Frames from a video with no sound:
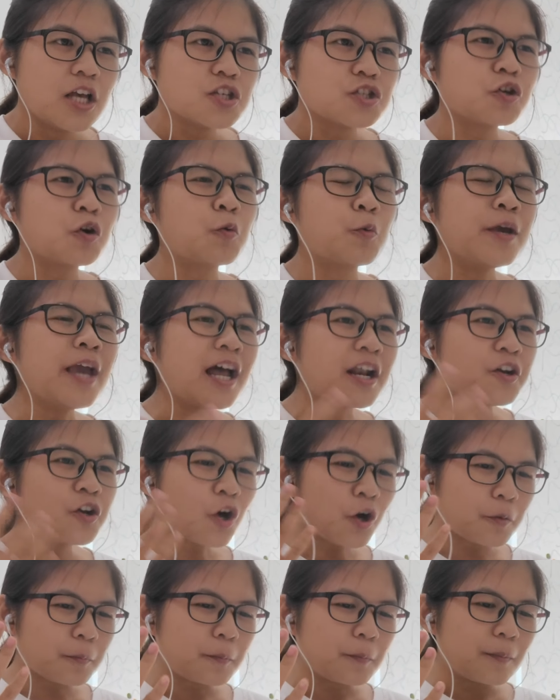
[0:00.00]
So we are
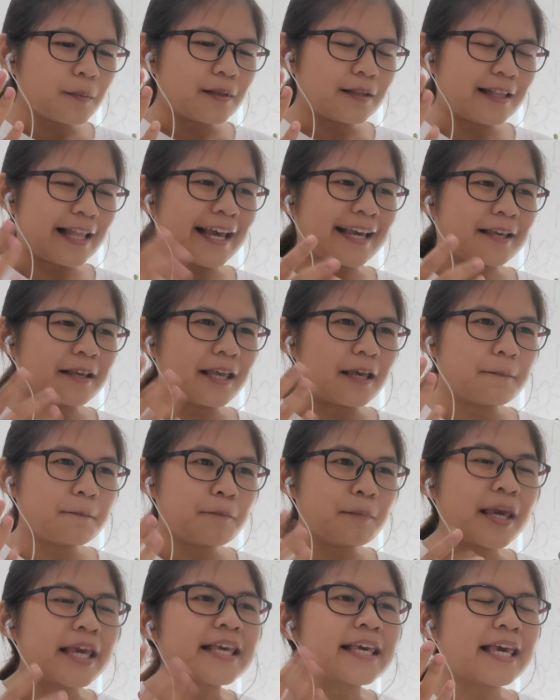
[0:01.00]
not like
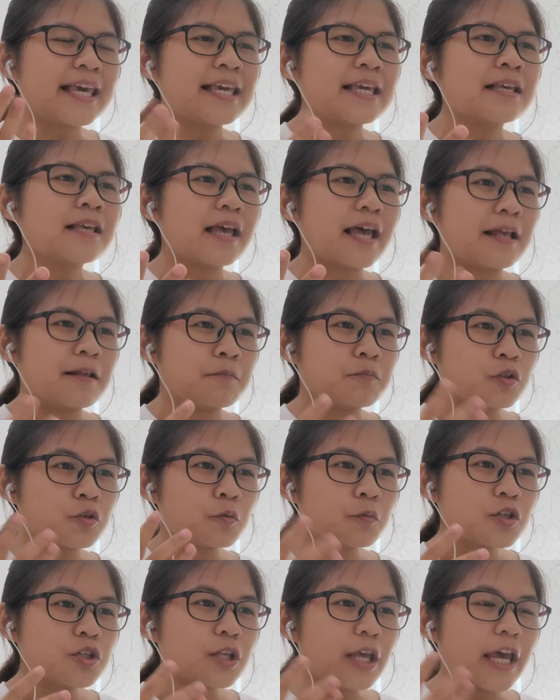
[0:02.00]
making
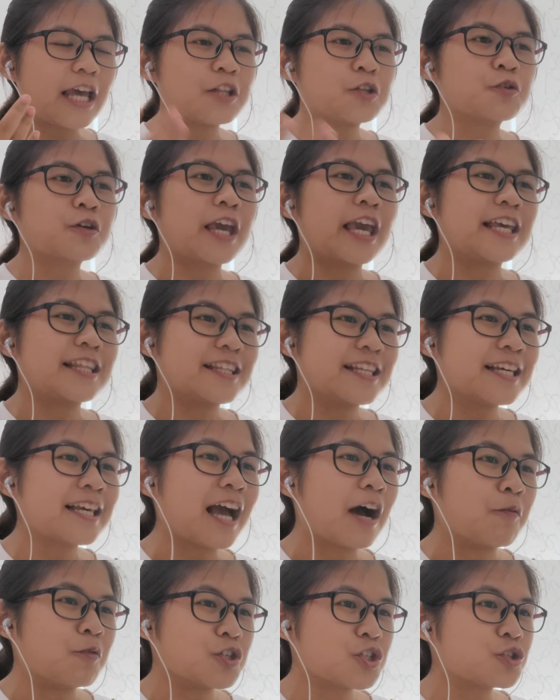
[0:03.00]
and educating
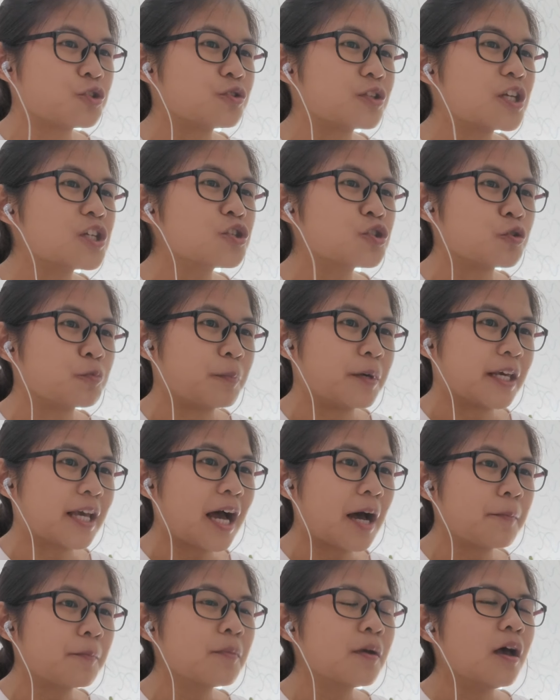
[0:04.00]
our students to
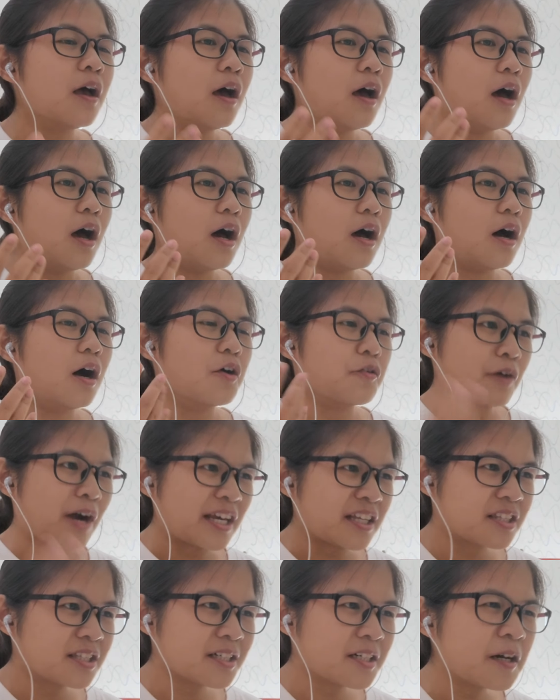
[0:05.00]
become a
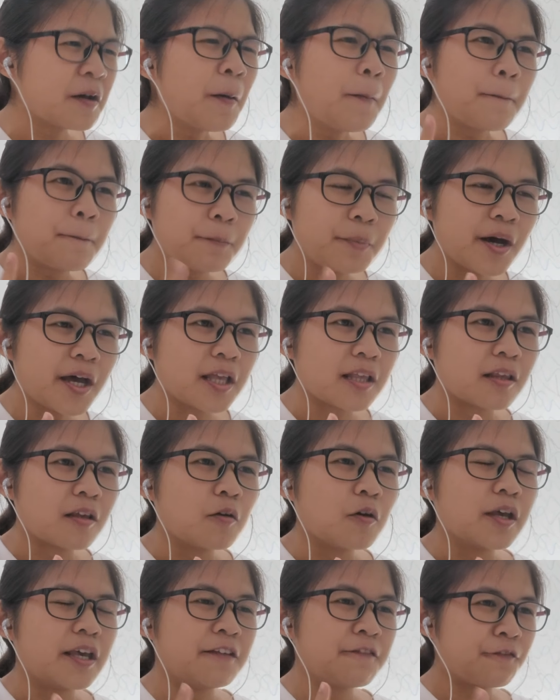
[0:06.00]
writer,
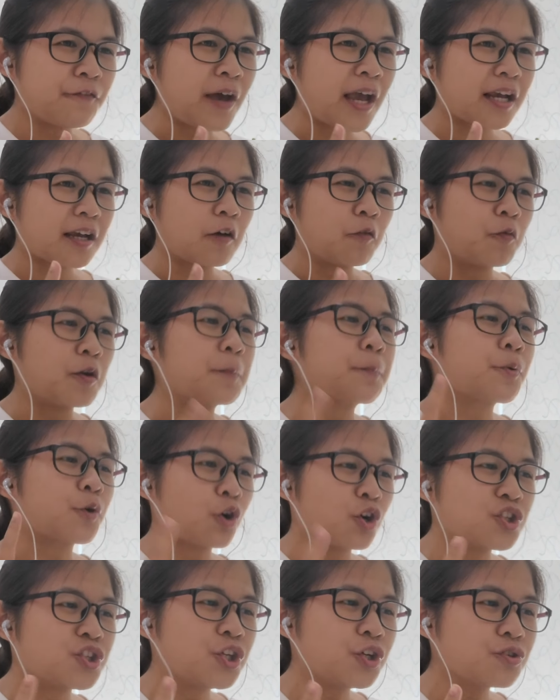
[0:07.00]
but in fact, we
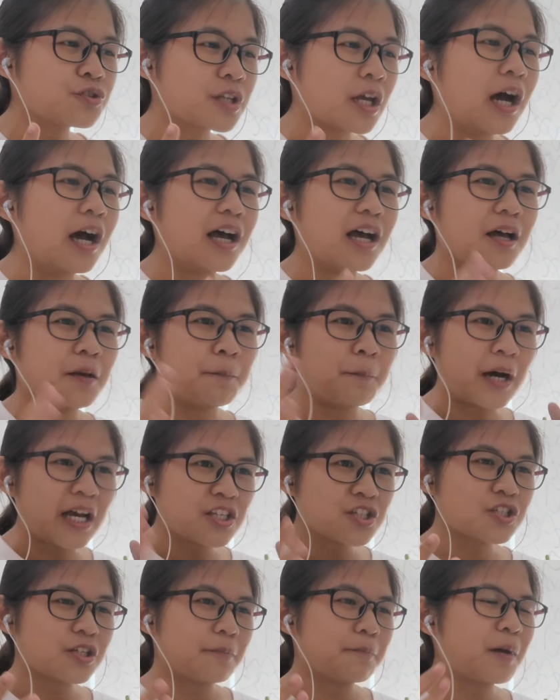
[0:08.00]
produce a
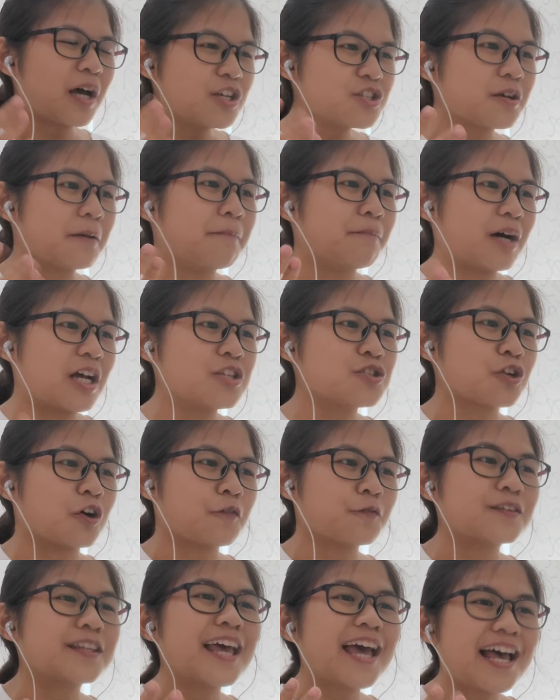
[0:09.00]
bunch
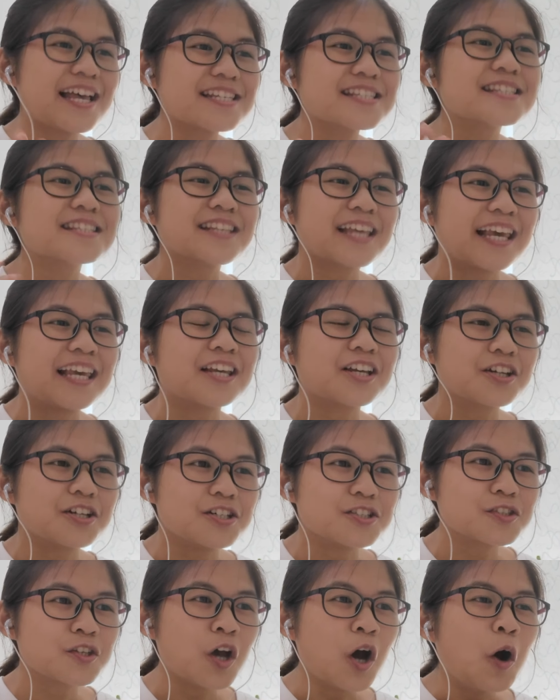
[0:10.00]
of test
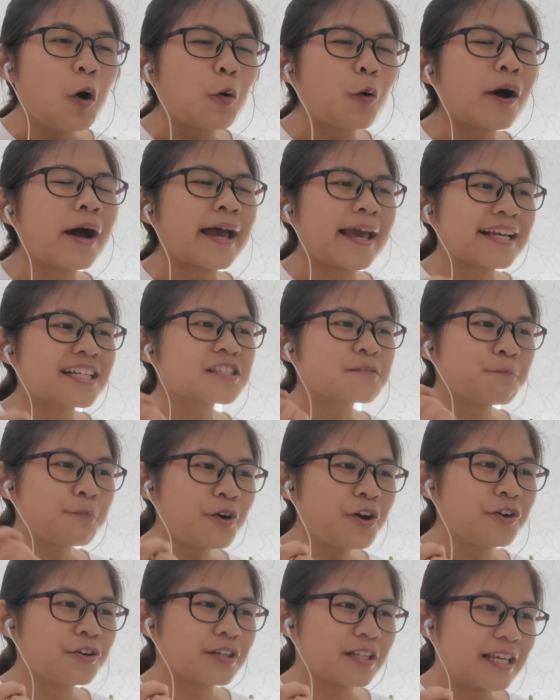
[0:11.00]
takers who are
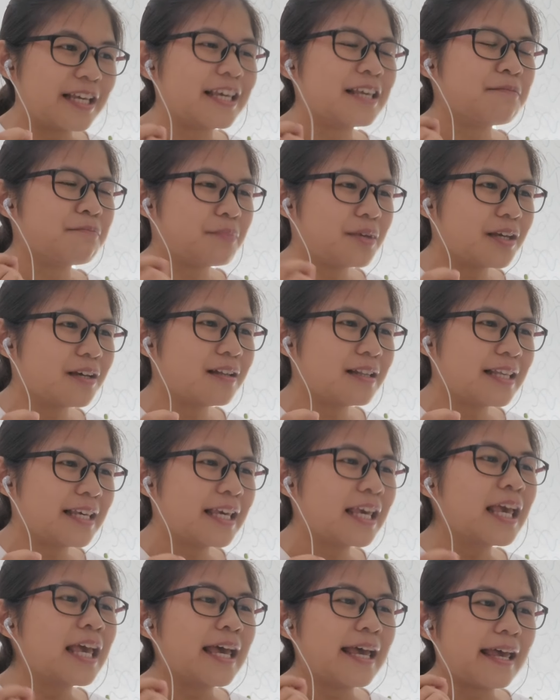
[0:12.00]
expert in
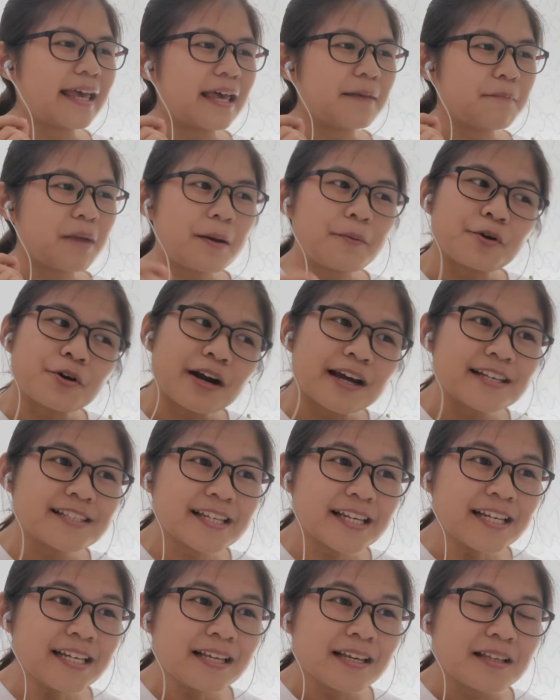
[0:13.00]
merely
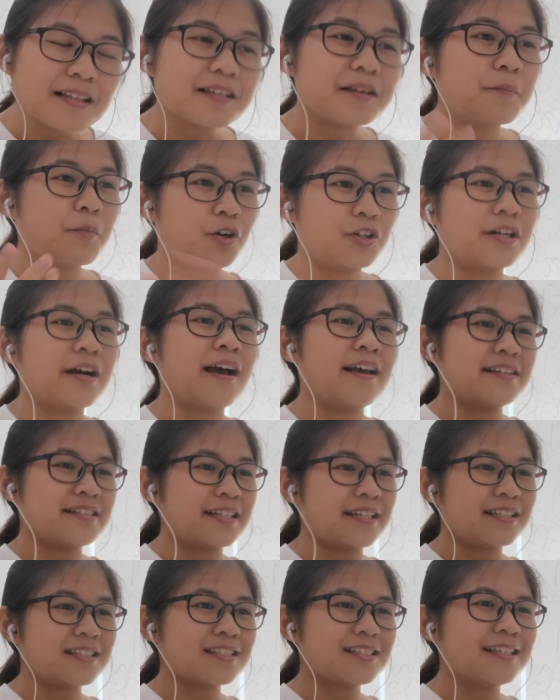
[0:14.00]
memorizing the model
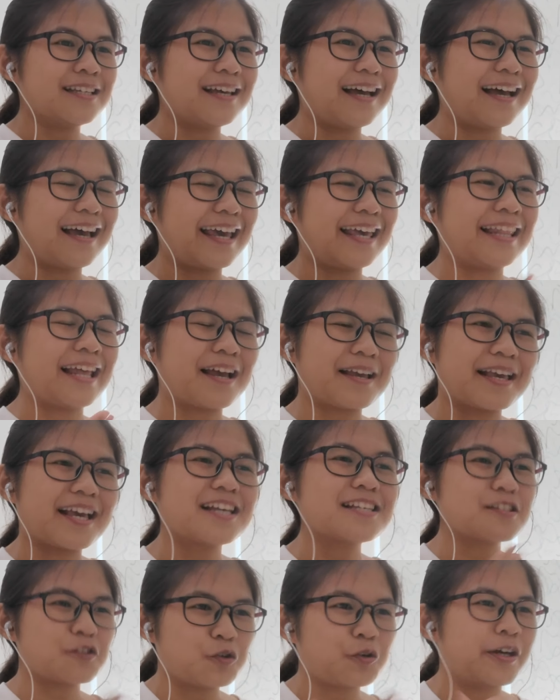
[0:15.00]
essays. And I
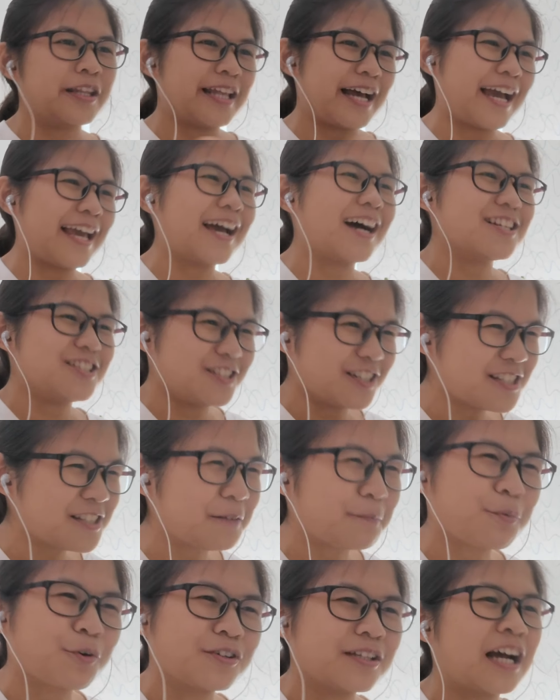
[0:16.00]
guess you and I are just
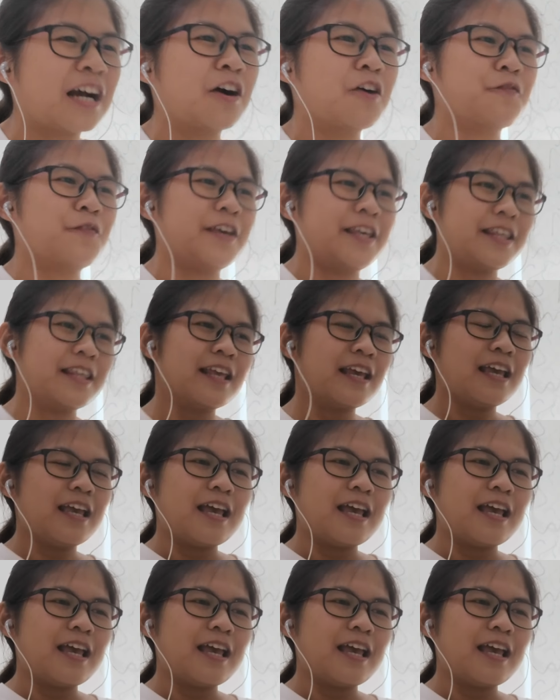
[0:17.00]
the product of it.